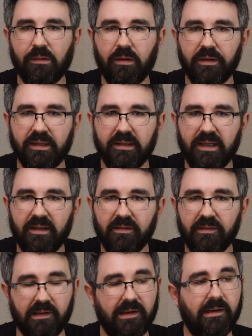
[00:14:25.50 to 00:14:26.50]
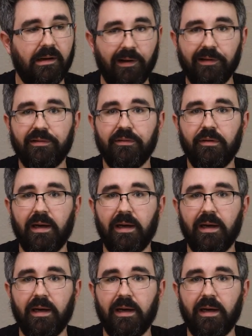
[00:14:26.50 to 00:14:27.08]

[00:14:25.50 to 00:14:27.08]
quality lens. Also,